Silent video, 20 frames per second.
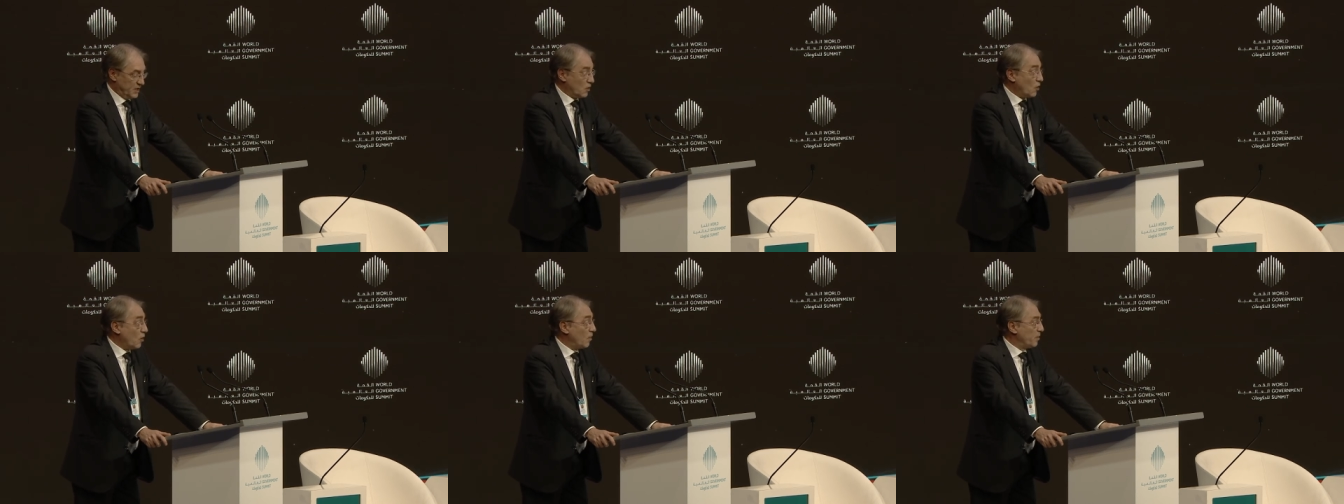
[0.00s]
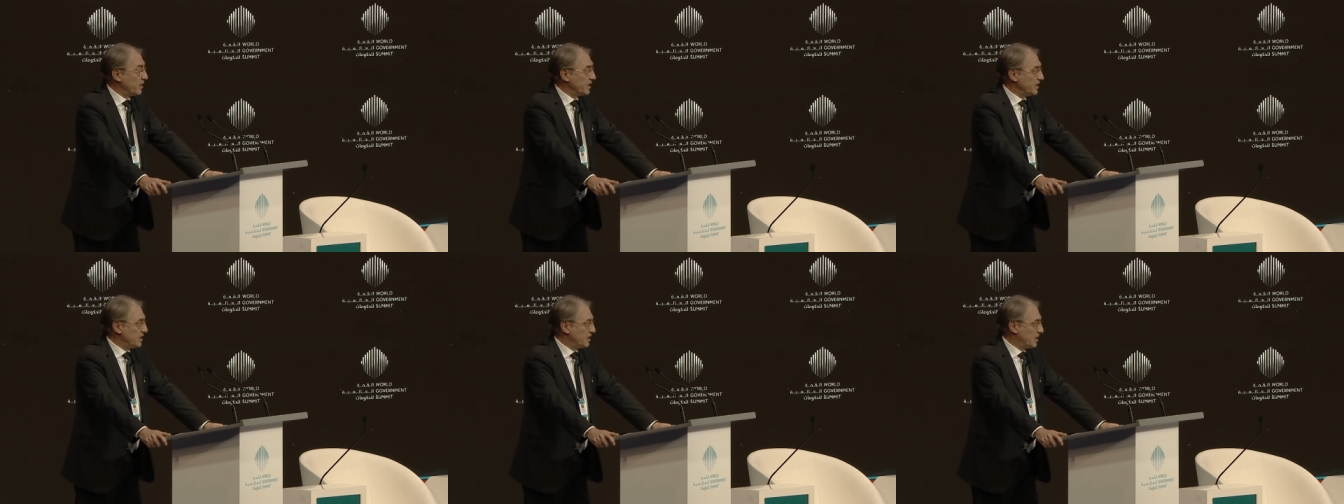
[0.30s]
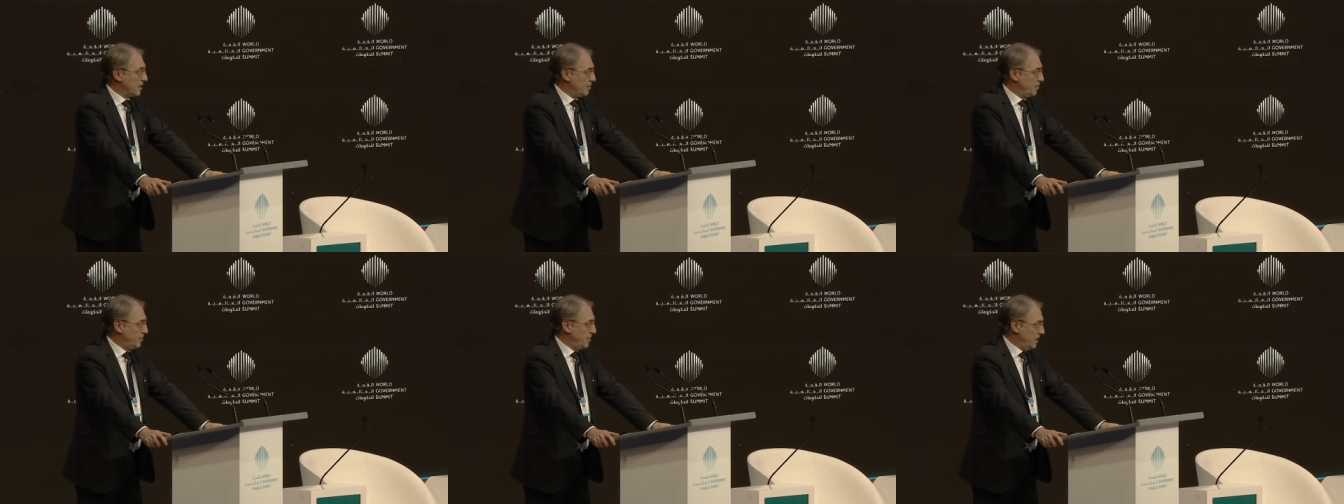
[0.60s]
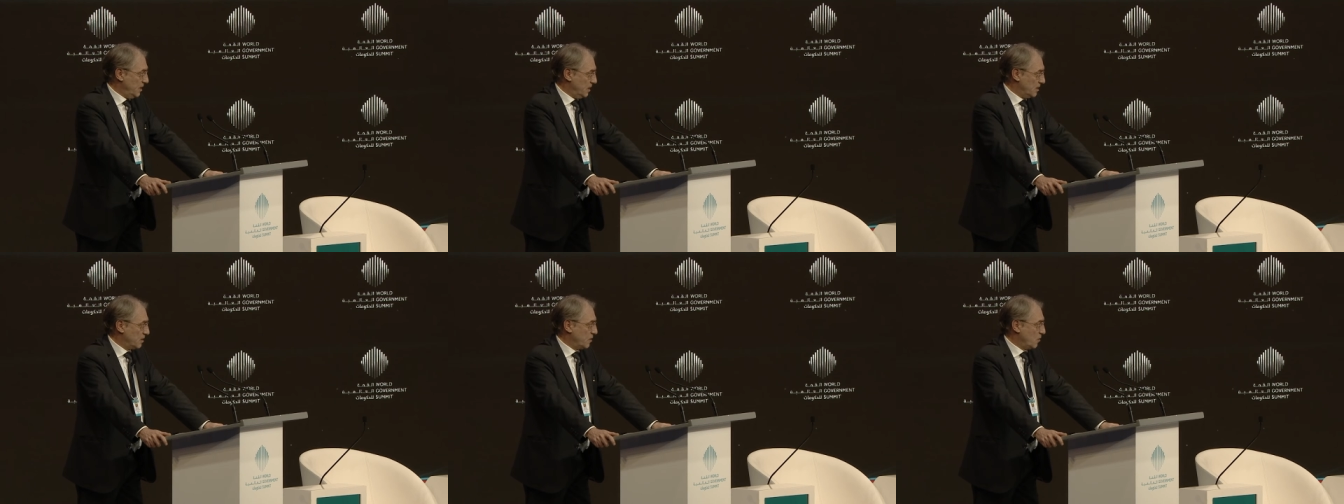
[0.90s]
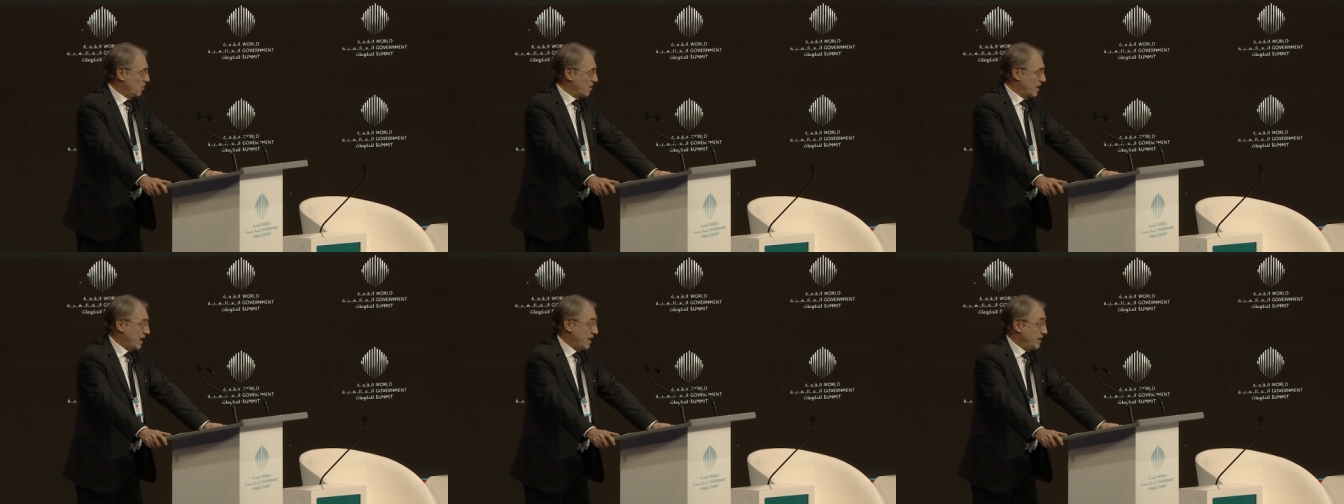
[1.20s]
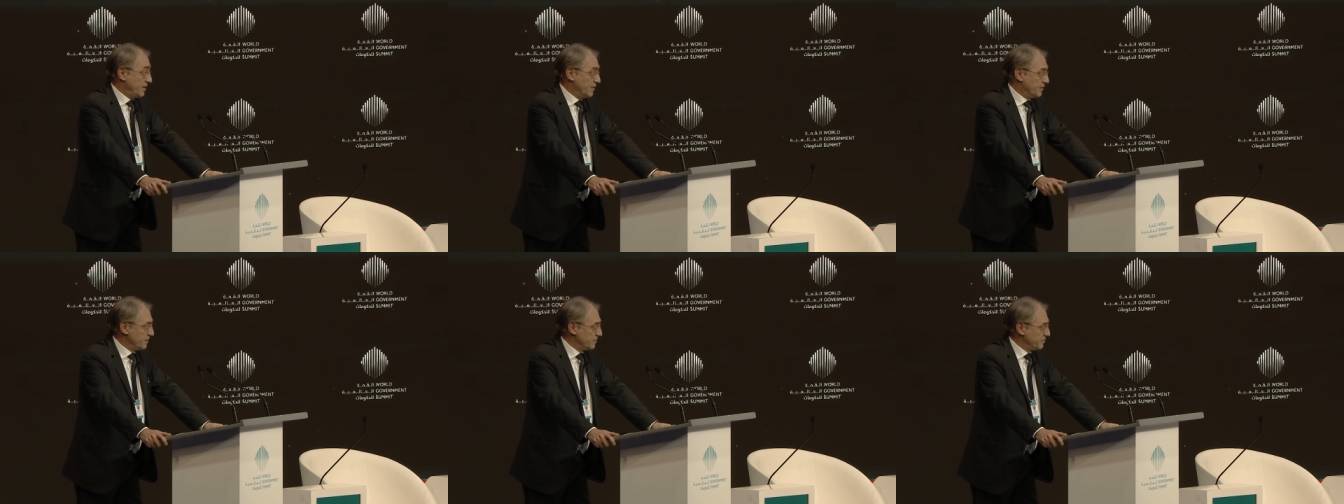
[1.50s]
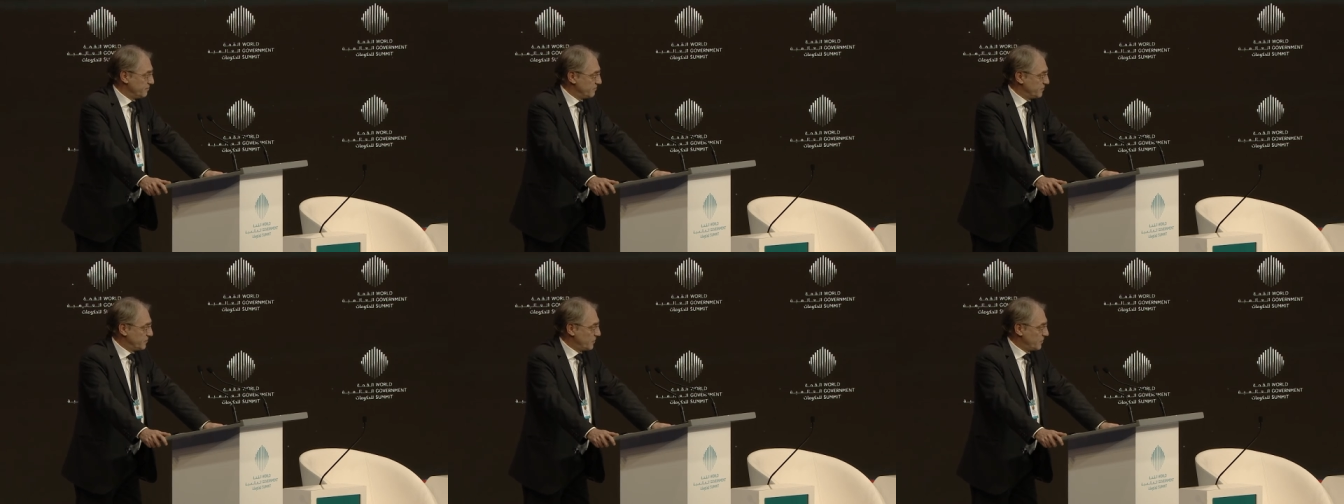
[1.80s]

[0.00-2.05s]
company that built Orion,